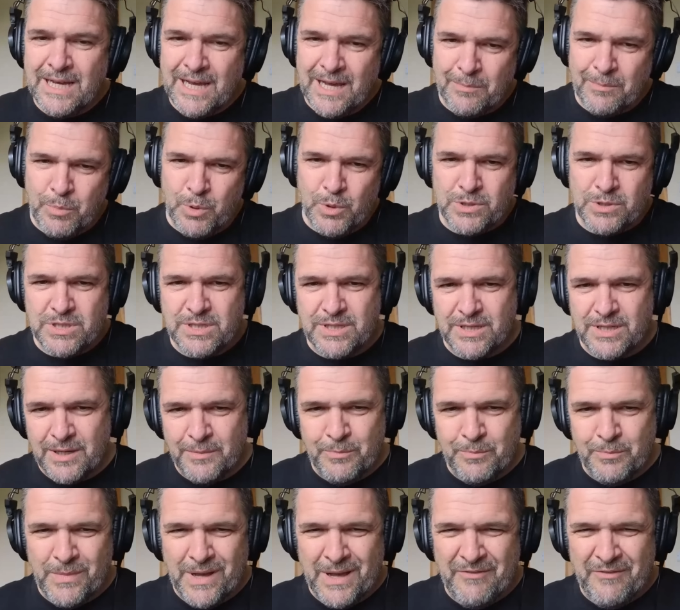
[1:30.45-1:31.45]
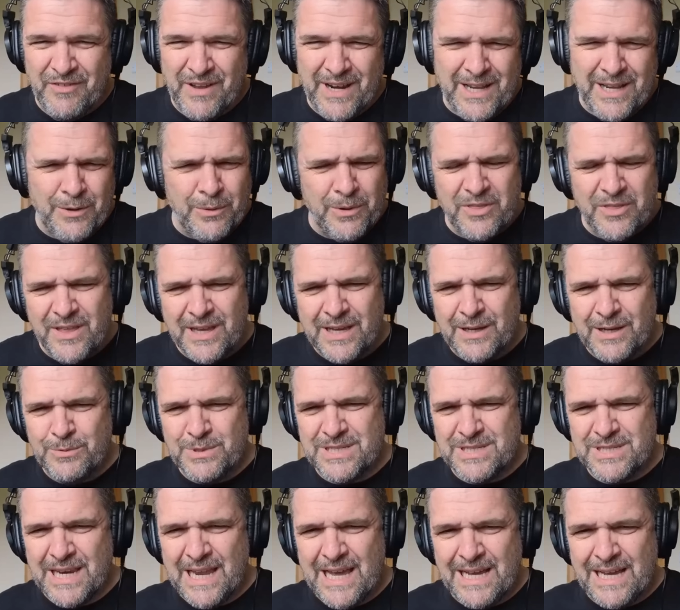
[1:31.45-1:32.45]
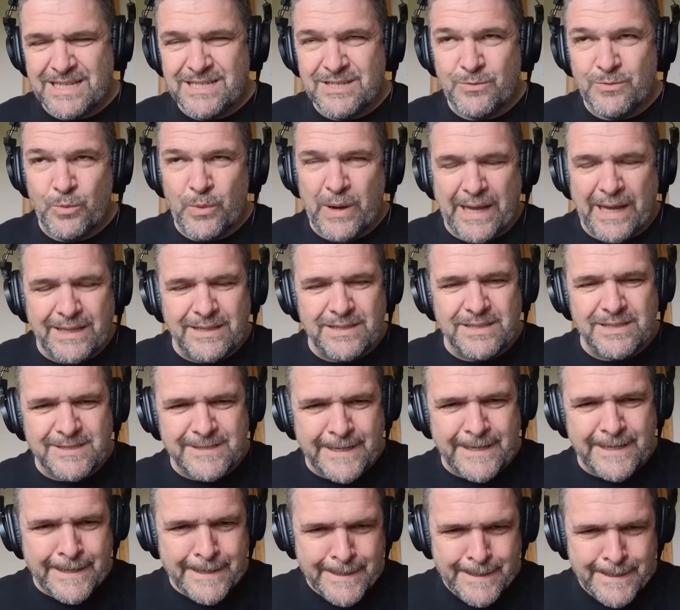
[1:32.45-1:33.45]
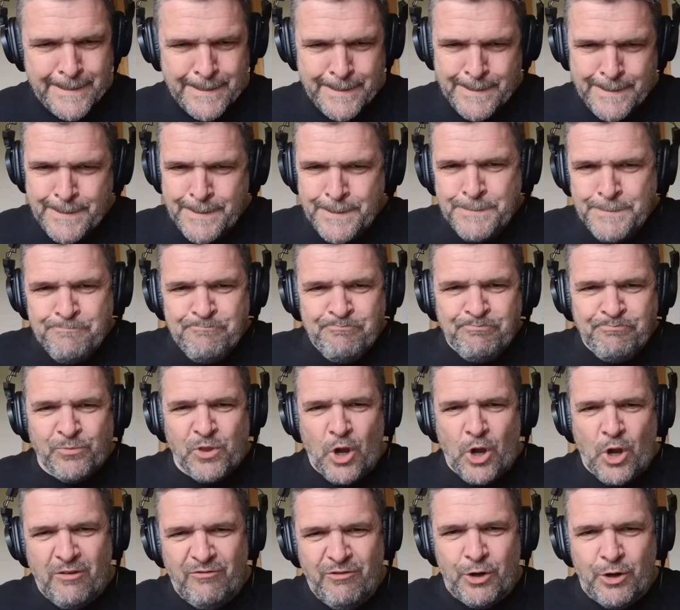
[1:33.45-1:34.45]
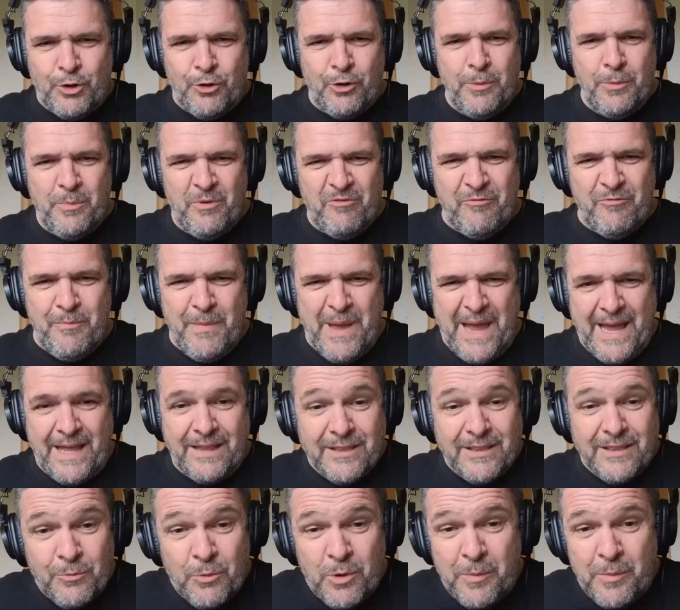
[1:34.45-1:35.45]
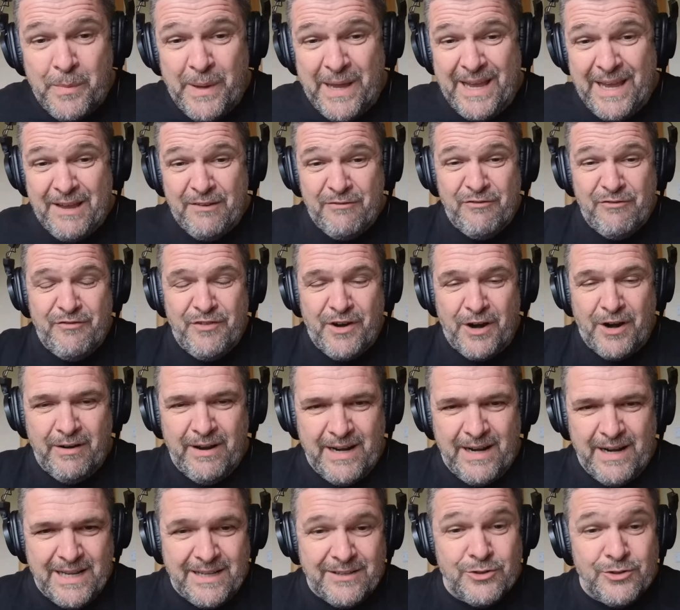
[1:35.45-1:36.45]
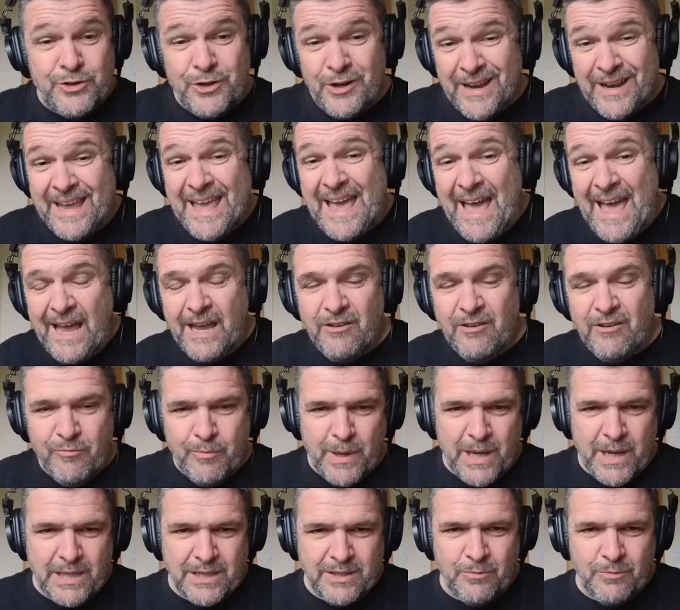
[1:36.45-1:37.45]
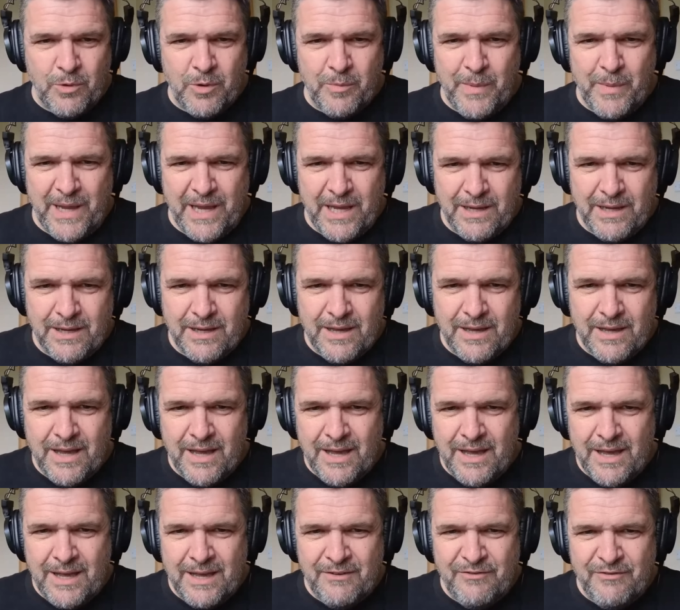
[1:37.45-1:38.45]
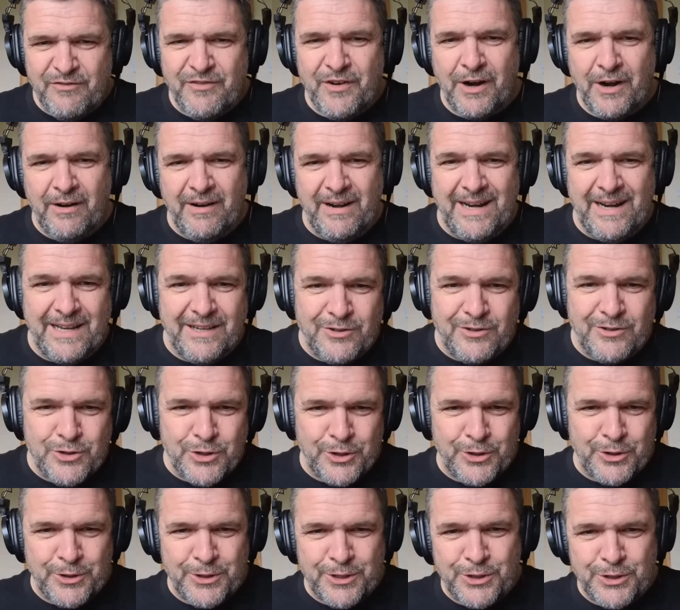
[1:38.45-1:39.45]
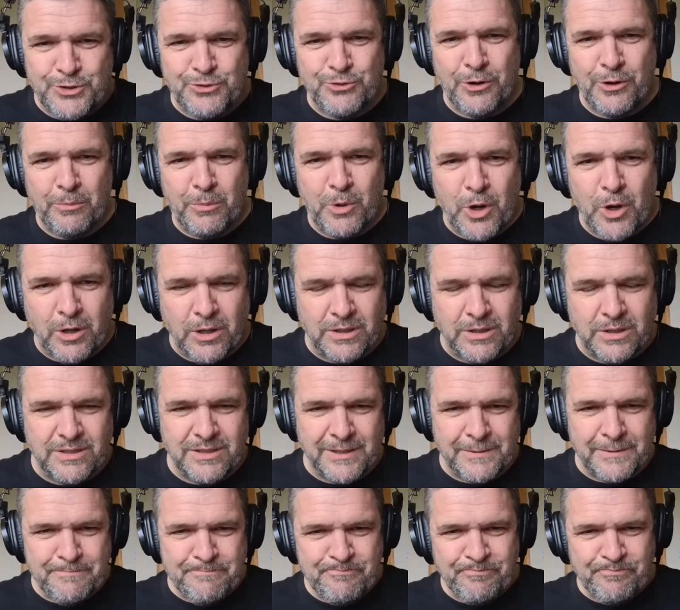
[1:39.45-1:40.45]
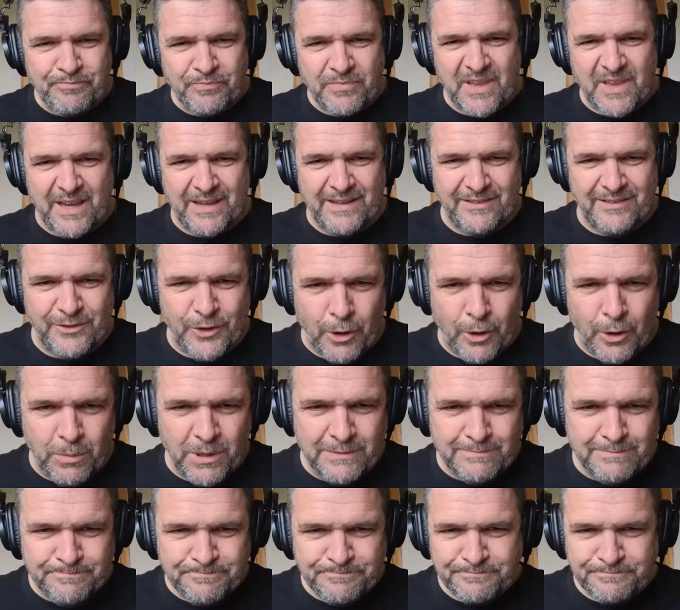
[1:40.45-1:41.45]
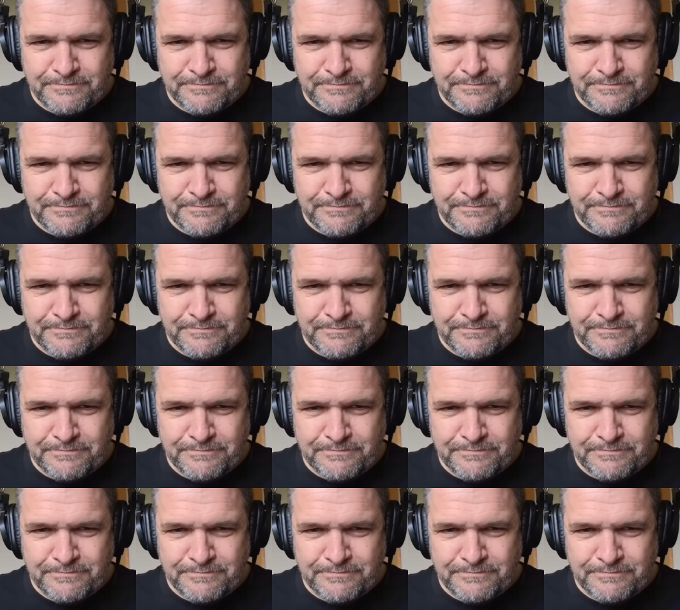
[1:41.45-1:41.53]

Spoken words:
I posted up a video, I think it was last Wednesday, of a group of men that were being ferried into, a gang of men that were being ferried into Drumcondra in Dublin.